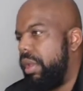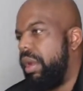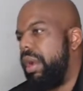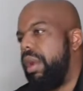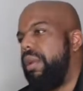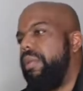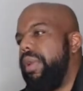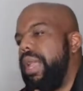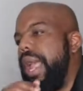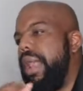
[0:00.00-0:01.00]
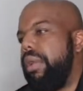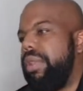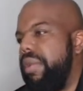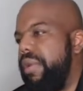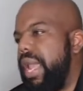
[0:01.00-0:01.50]
All right,
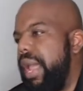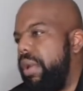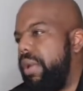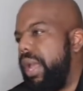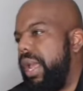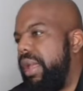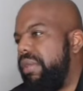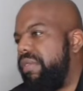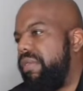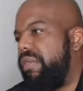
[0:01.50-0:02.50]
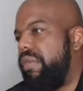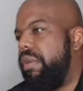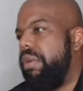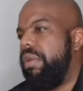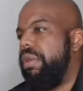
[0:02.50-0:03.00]
Regalo asks
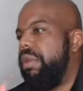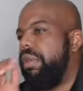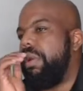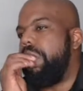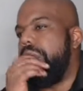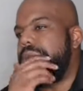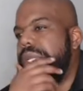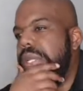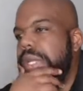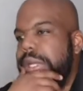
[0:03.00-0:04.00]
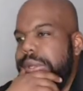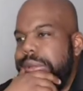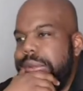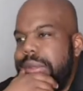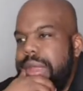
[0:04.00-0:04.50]
the question:
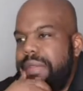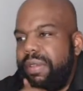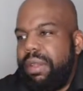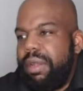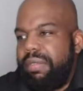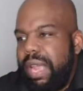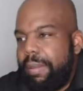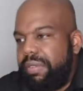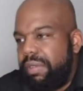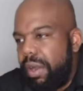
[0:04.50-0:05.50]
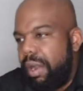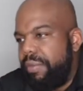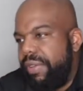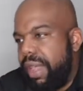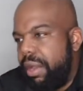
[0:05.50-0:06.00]
is it a good time to start a
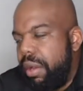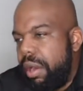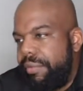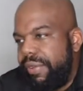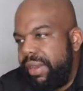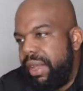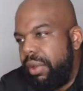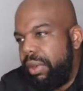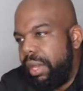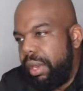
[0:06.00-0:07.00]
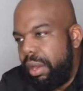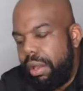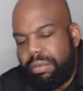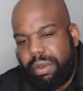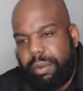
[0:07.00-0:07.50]
Vanguard Fidelity
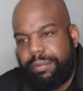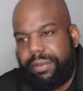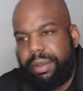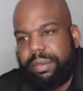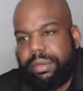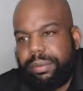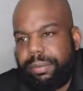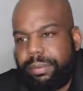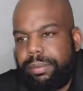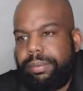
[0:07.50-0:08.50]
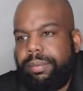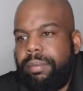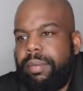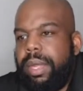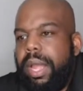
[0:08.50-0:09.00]
long-term fund?
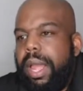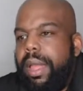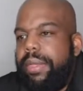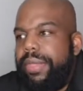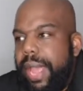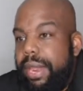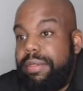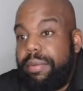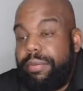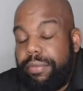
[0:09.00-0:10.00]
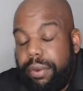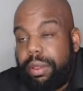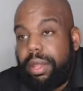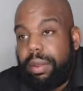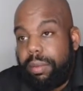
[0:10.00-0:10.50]
That is a
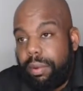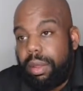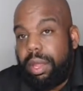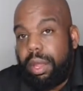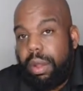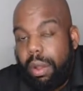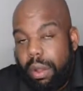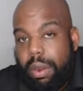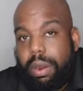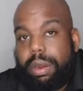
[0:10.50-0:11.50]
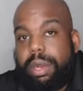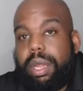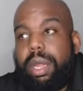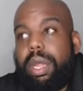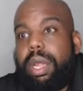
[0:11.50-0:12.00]
really, really hard
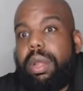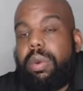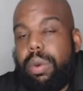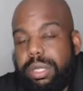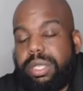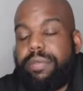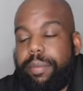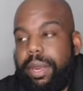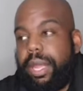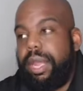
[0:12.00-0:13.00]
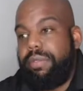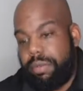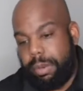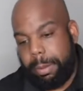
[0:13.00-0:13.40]
question for me to answer.